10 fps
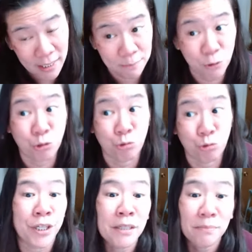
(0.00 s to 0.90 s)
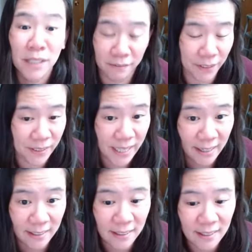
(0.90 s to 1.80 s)
I'm dreaming of the
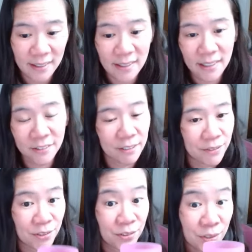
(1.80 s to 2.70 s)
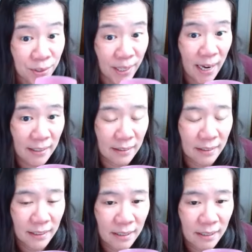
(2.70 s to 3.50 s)
day. I don't have to do that.